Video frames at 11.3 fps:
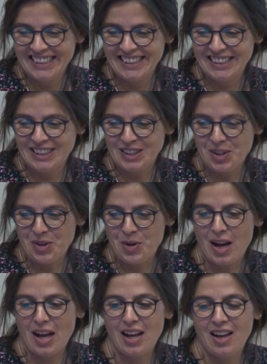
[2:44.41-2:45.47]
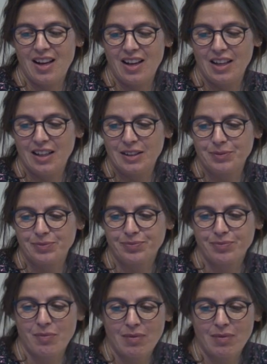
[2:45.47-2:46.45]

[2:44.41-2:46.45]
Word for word: So um,